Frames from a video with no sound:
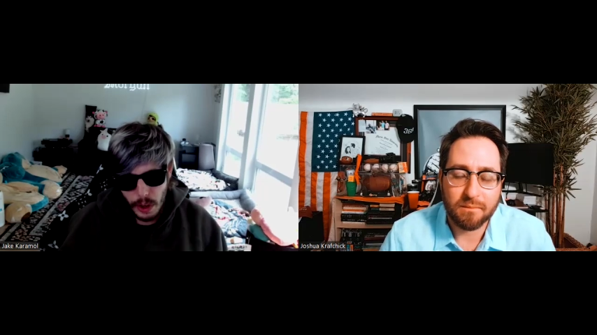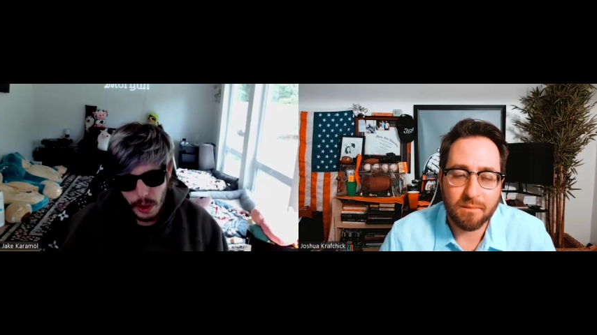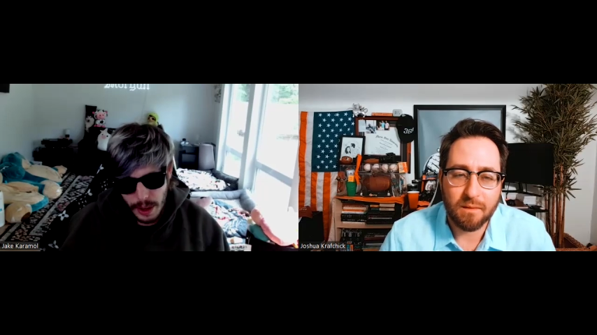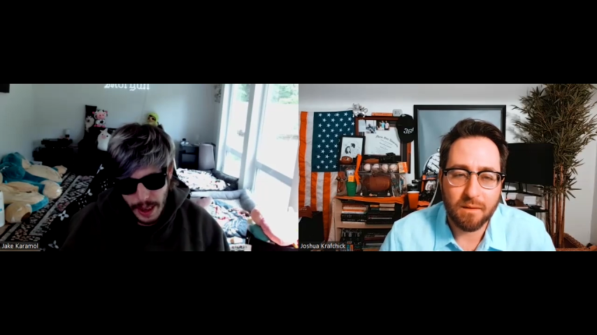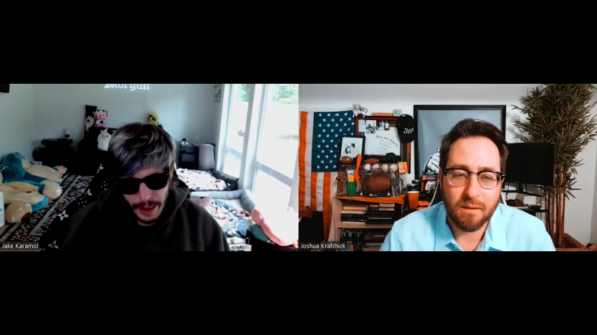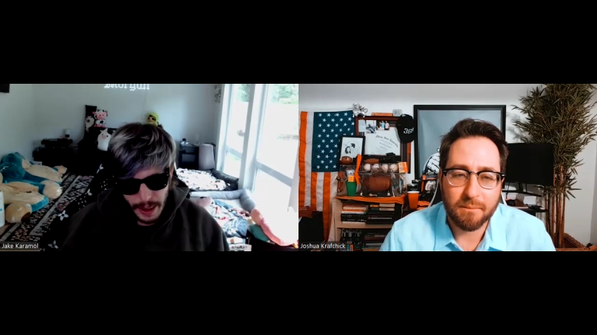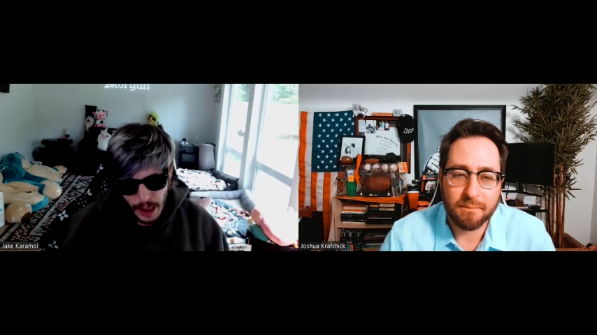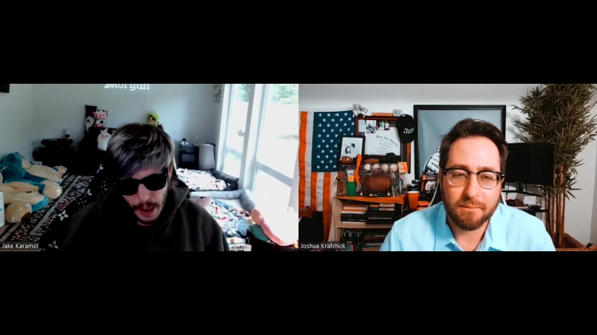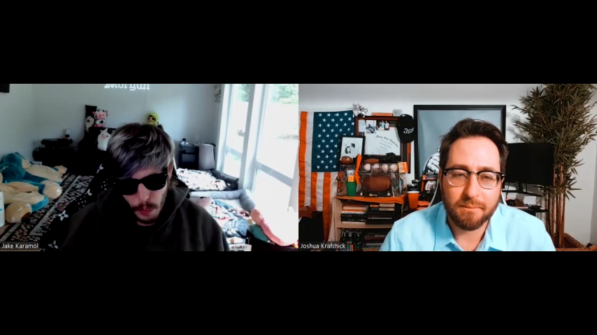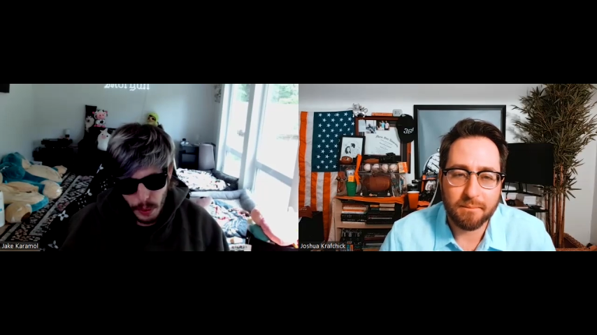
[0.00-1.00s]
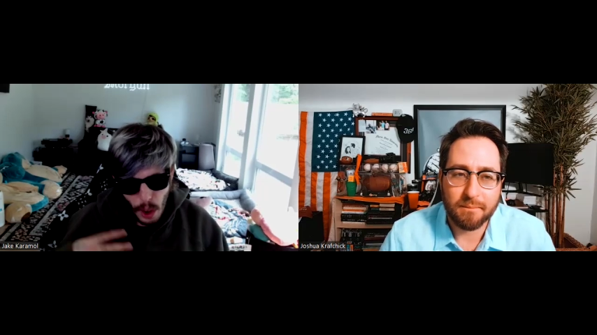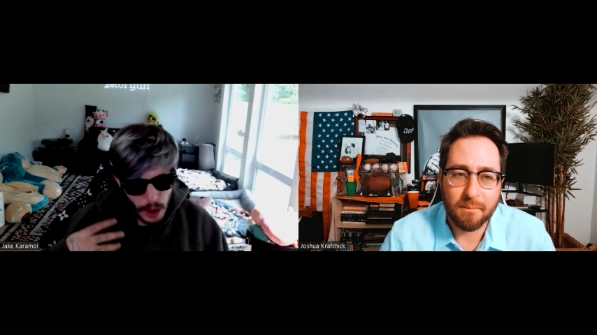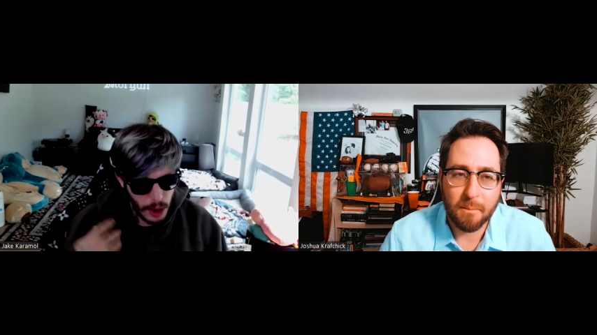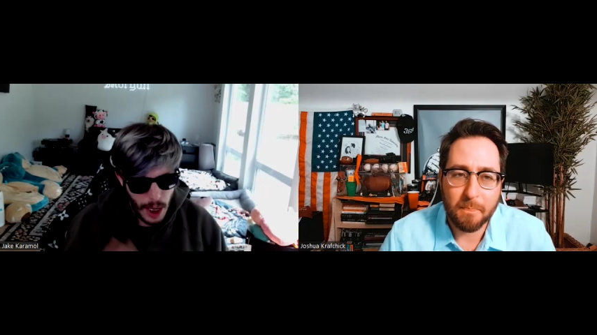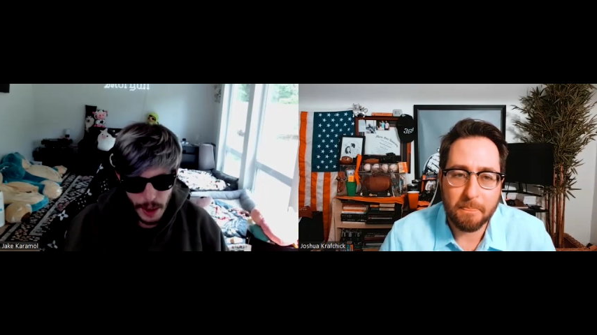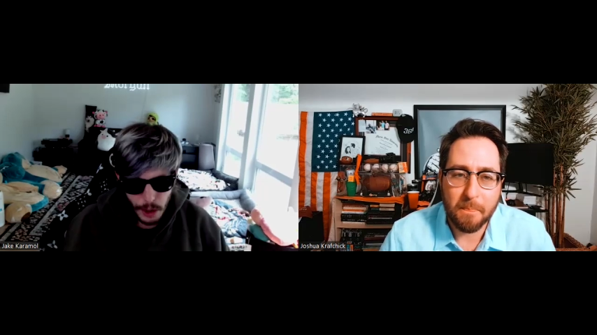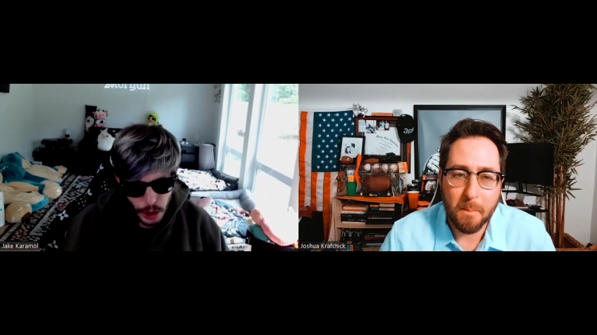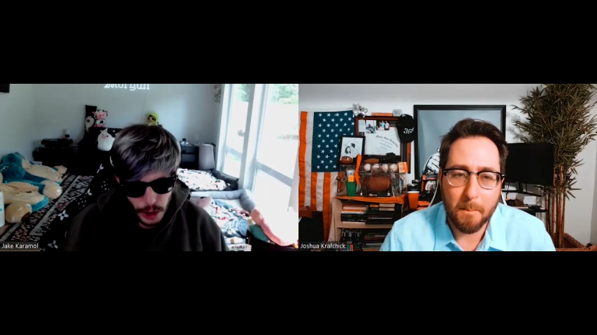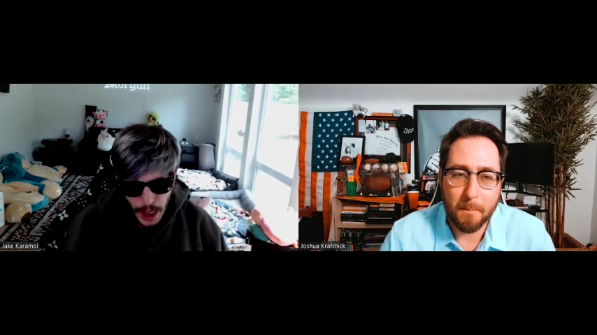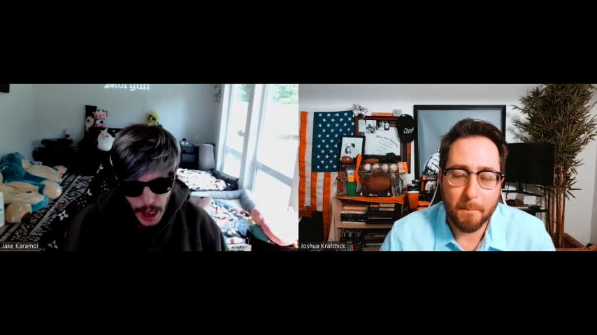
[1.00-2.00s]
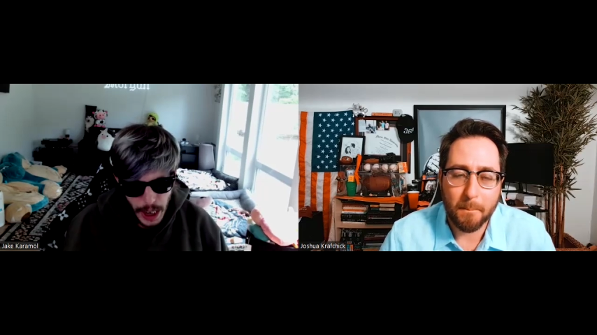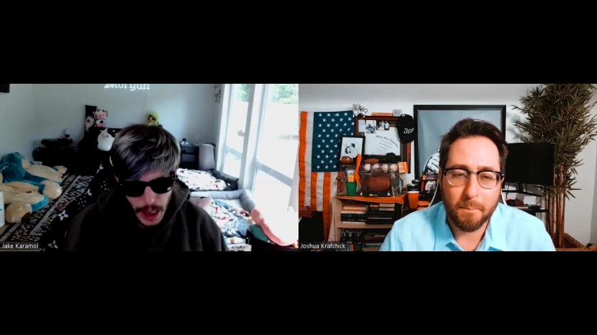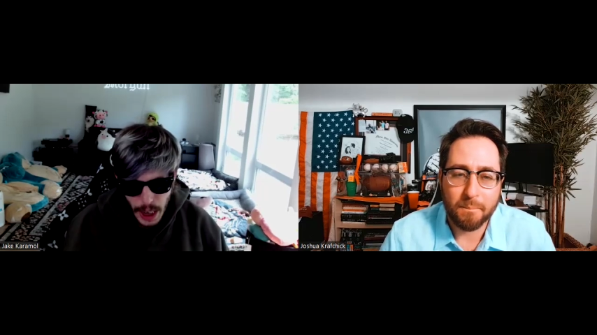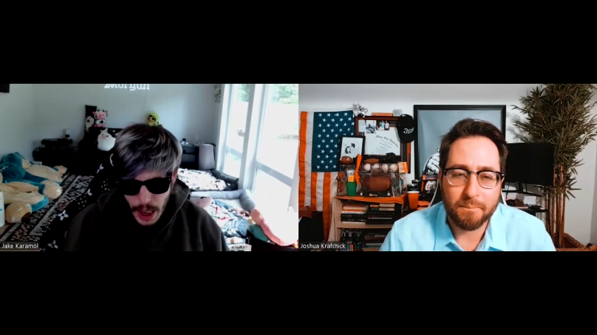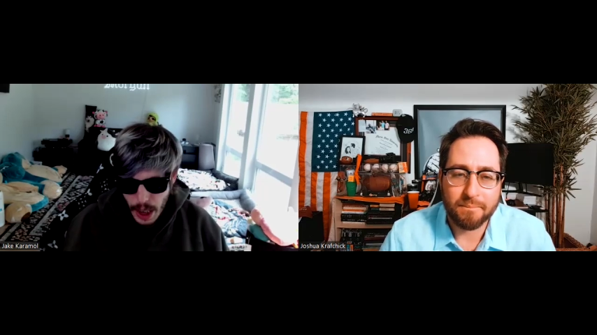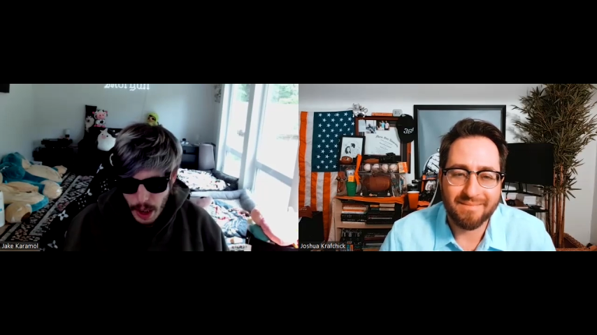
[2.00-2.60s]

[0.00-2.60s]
Speaker 1: just sitting there. Like we're talking a lot of shit.